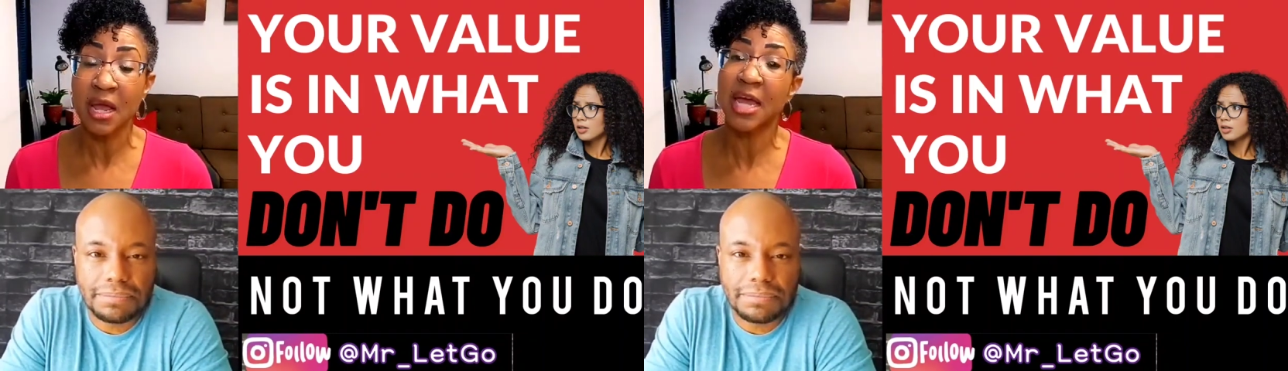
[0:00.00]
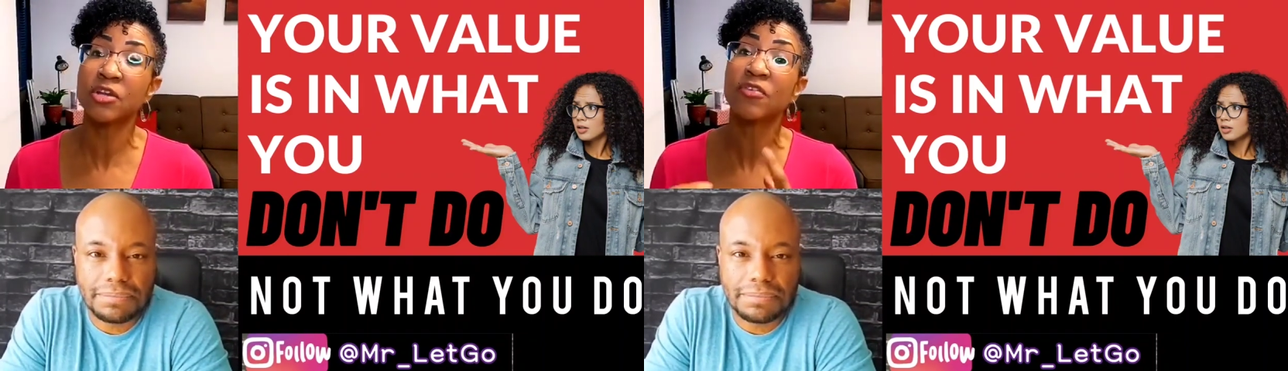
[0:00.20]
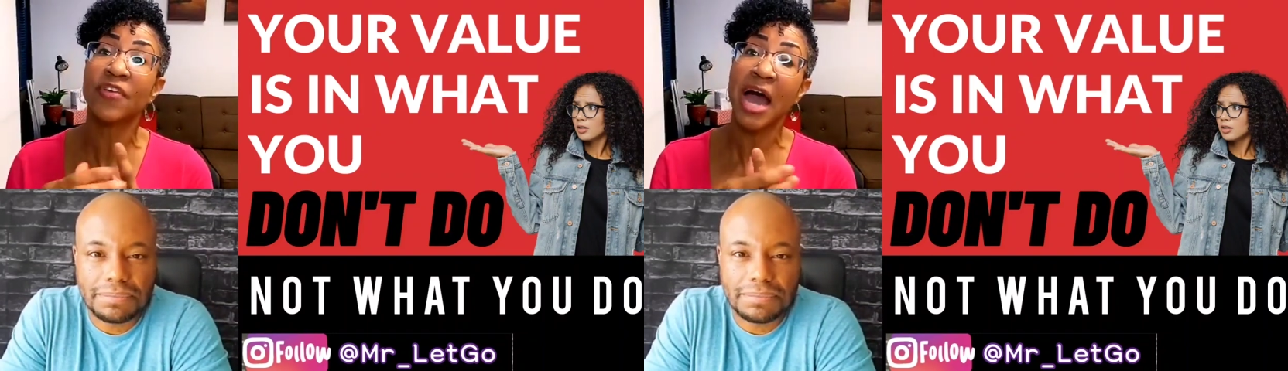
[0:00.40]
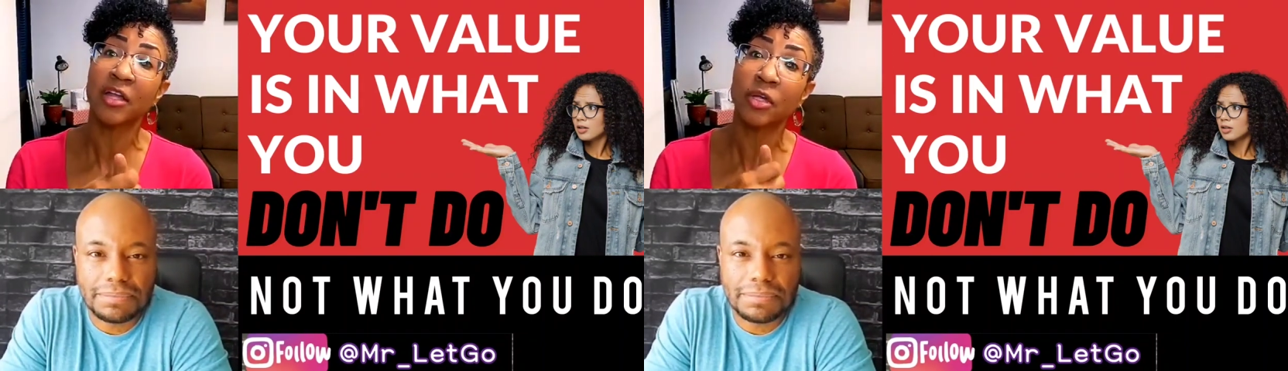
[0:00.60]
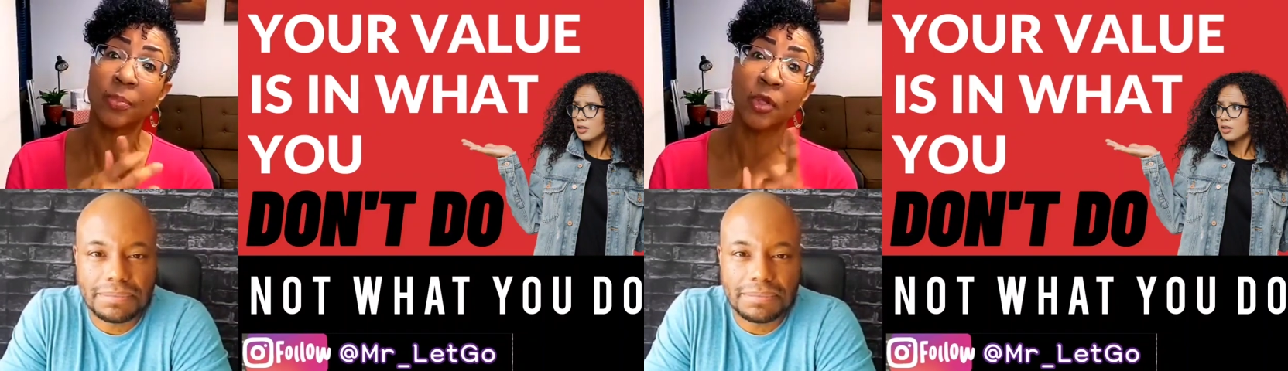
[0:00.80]
Speaker 1: and you're
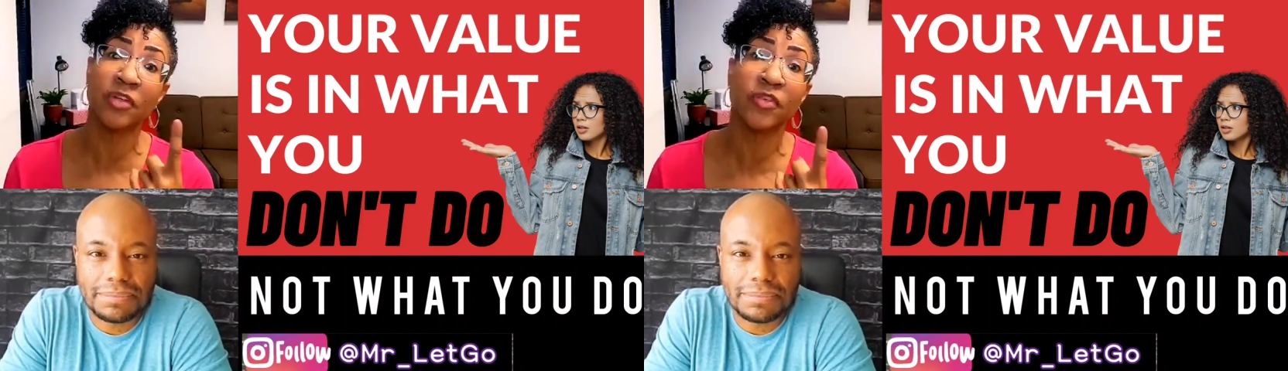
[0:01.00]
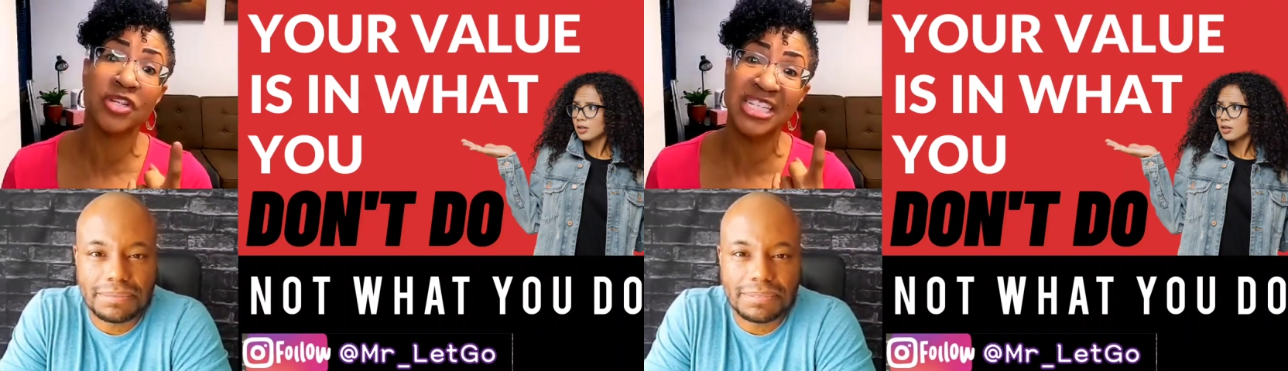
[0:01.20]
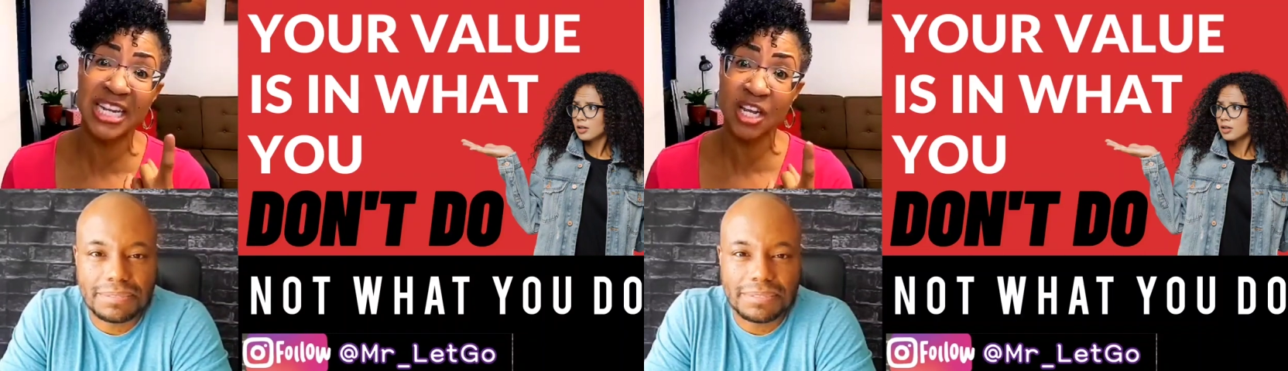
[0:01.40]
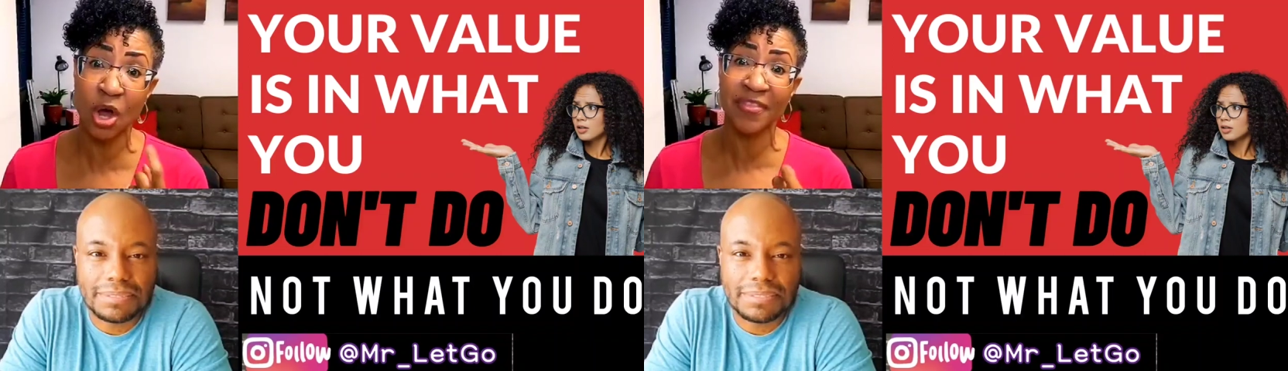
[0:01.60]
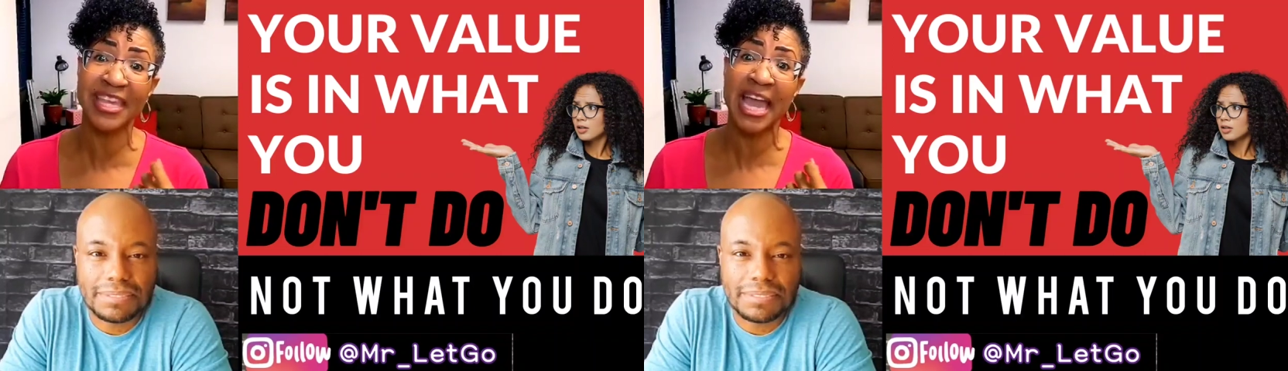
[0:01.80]
valuable if you're sitting on
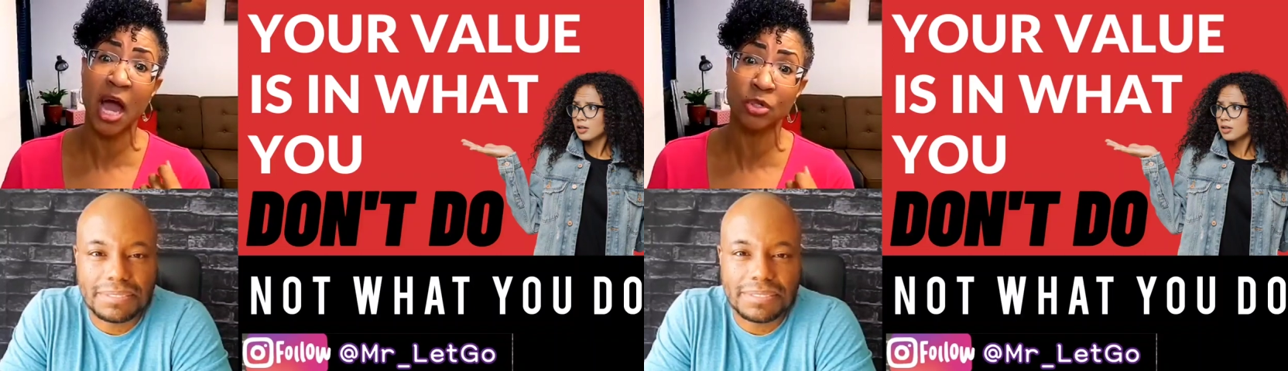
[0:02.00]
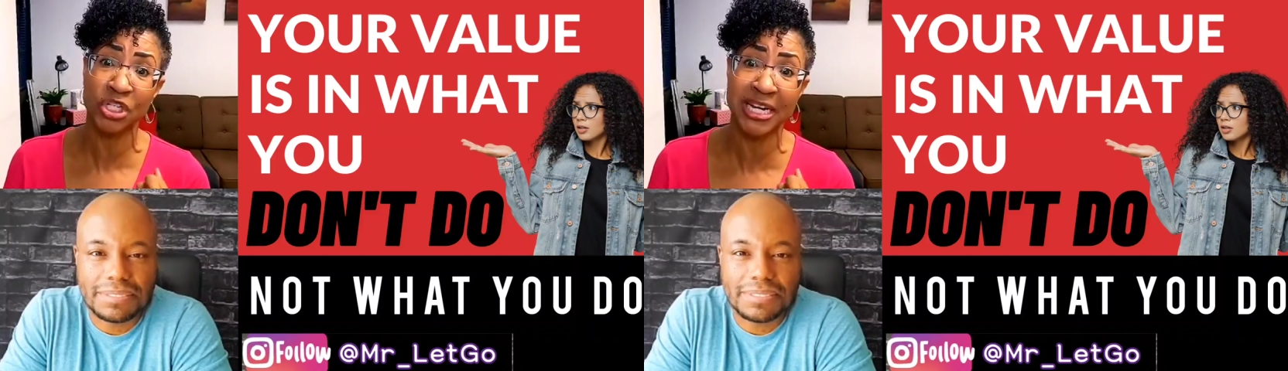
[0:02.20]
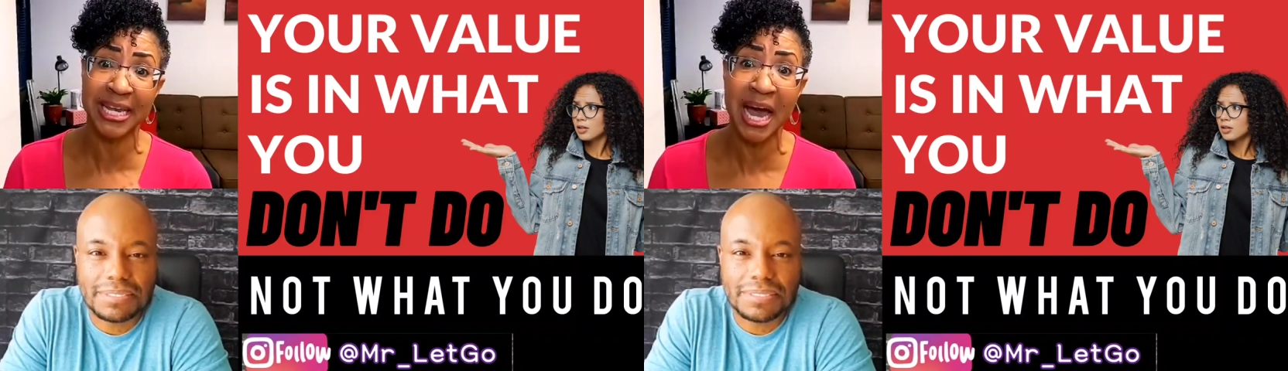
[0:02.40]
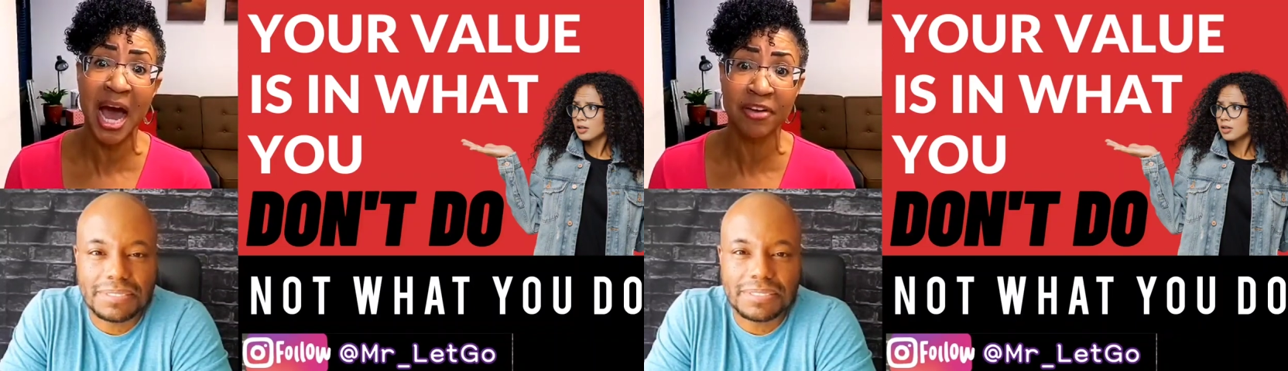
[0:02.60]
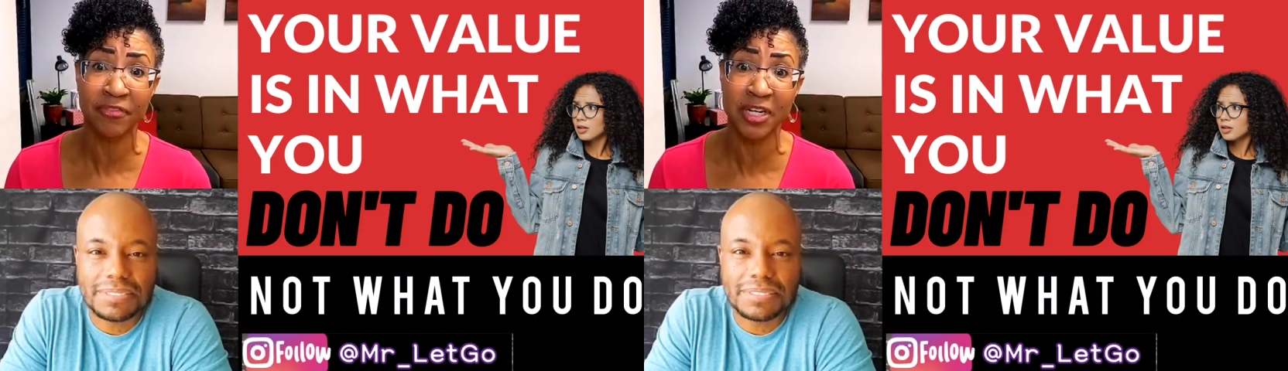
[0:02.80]
the couch eating a
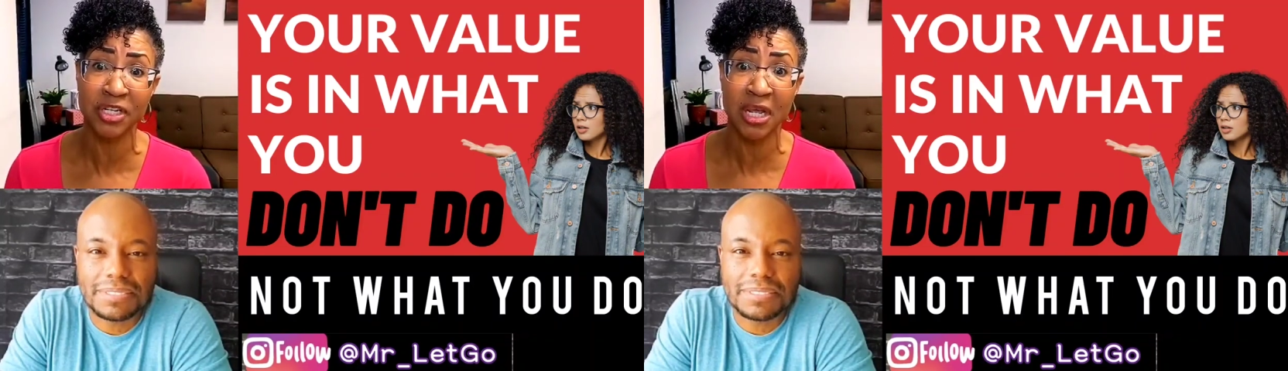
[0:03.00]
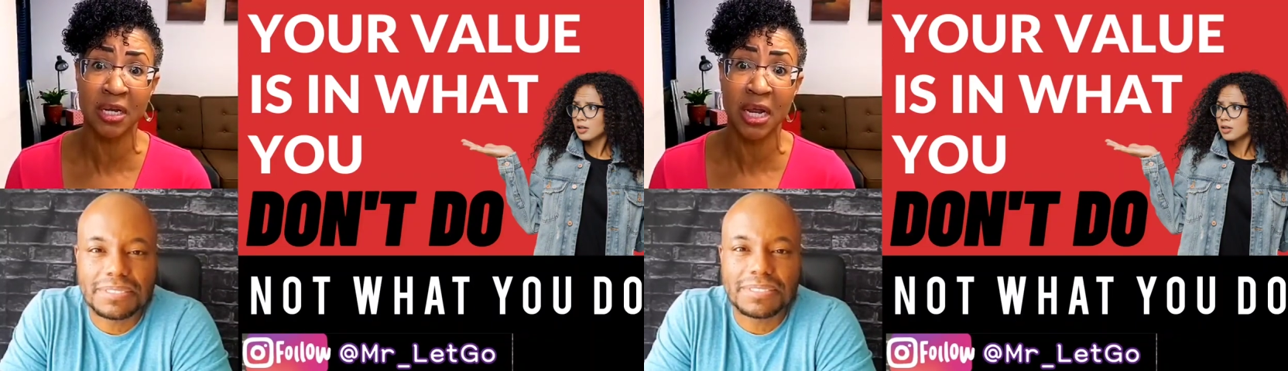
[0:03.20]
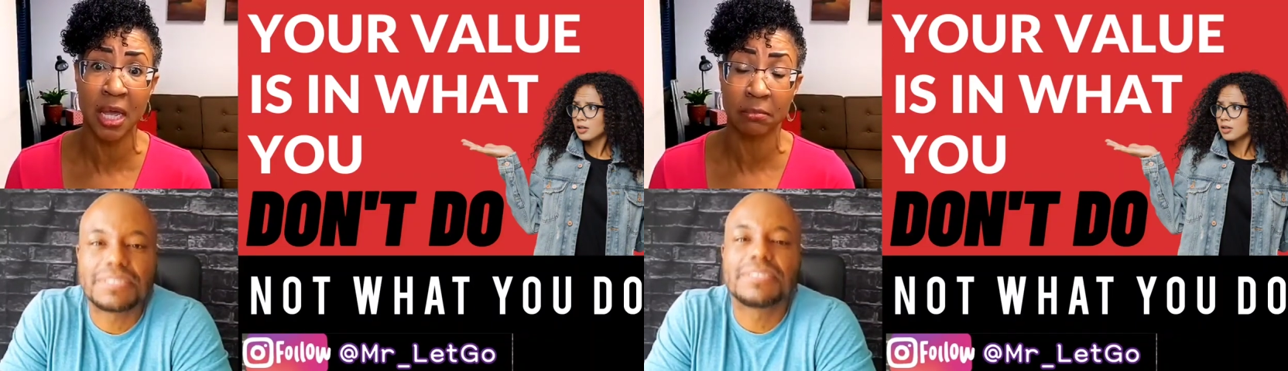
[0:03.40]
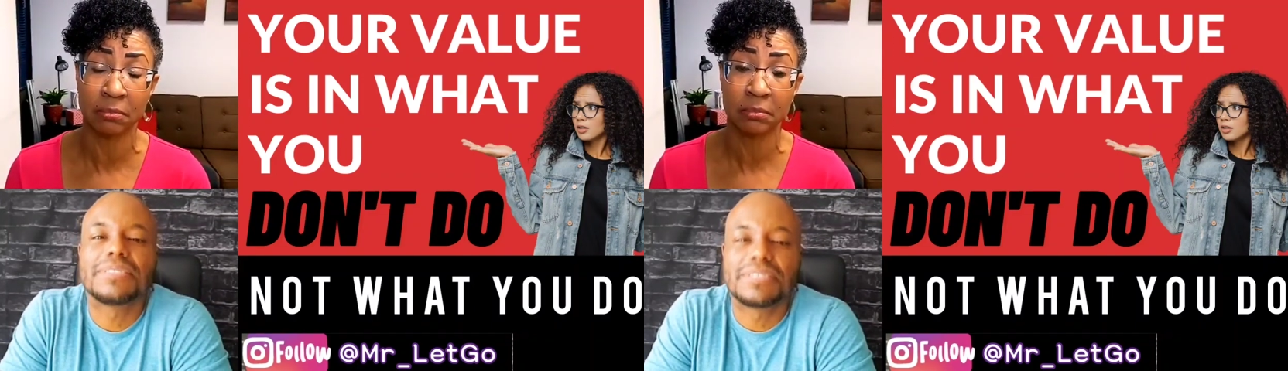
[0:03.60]
hot fudge sundae.